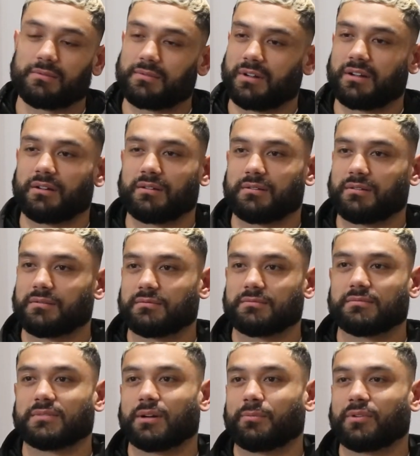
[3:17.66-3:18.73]

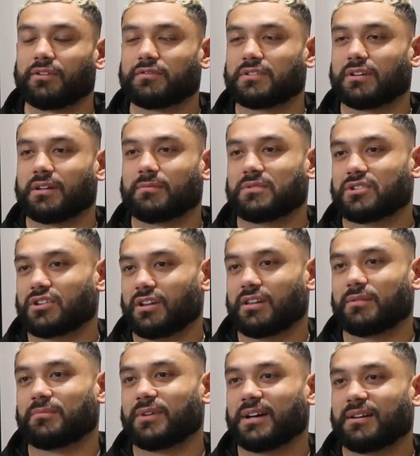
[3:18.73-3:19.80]
I'll prove to them and show
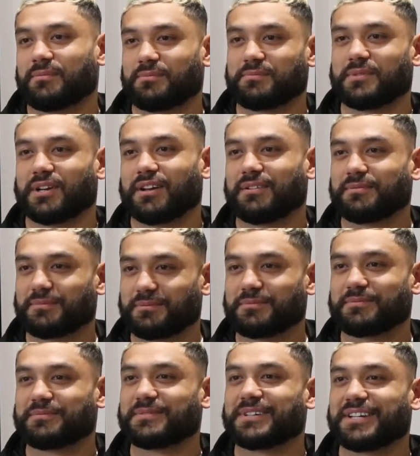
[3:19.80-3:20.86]
them
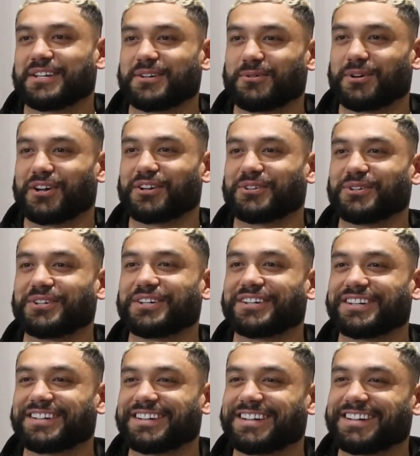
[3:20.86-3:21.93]
what I can do.